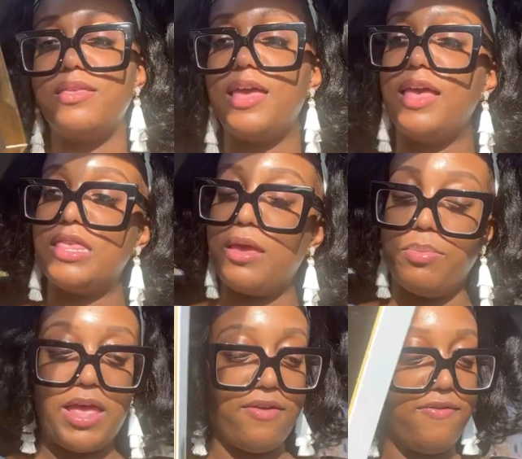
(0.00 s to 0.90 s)
It has like
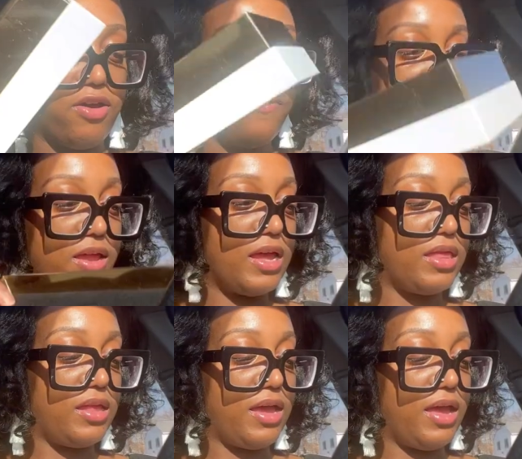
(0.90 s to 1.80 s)
black velvet, and I
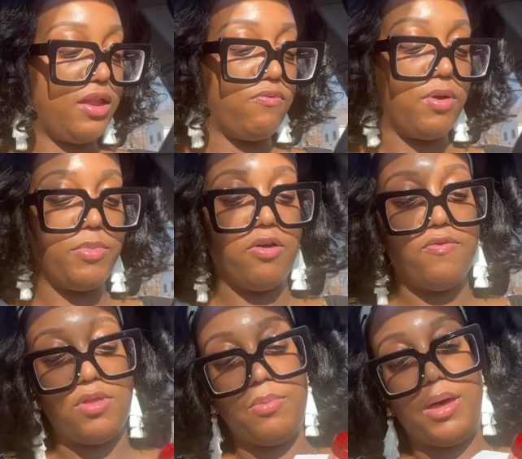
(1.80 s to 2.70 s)
think that kind of rubbed off
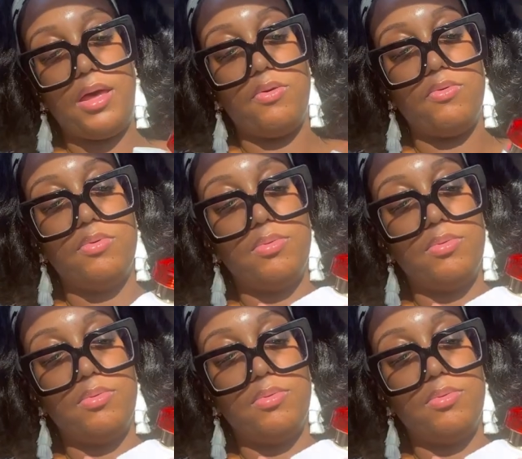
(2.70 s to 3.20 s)
on the bottle.